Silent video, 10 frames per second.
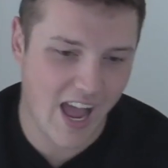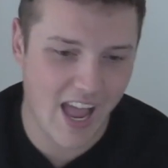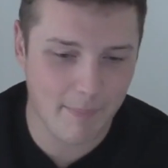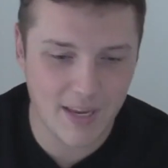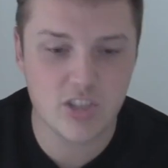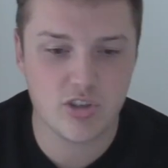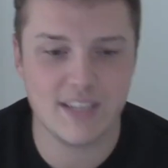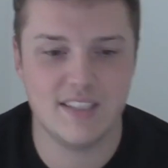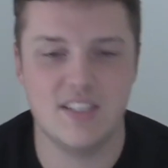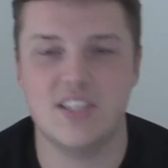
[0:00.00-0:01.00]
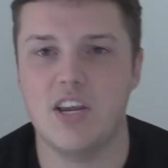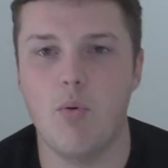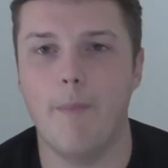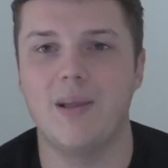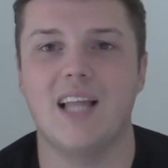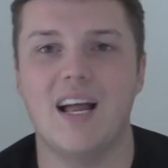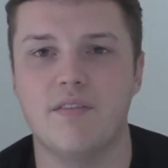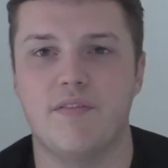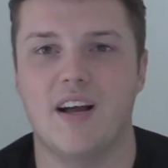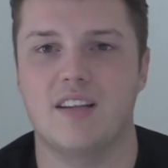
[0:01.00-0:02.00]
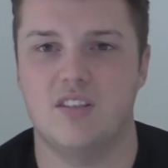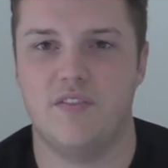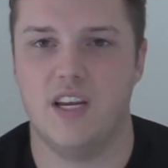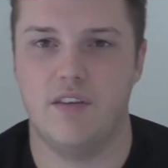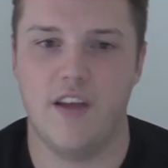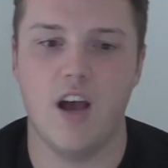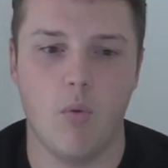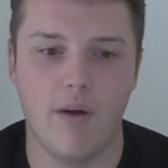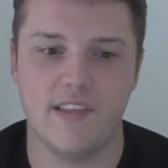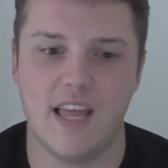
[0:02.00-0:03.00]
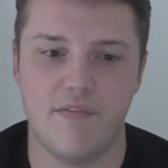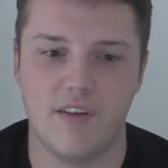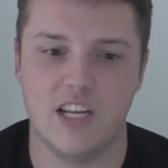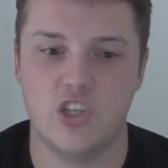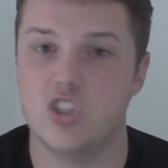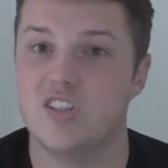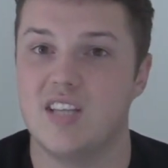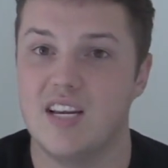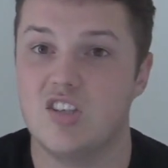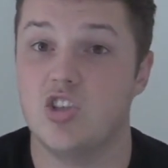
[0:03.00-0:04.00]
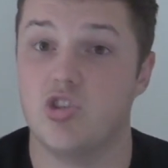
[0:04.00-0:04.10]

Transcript: It'd be interesting to see what Milan fans think of it, or whether they think they should stick to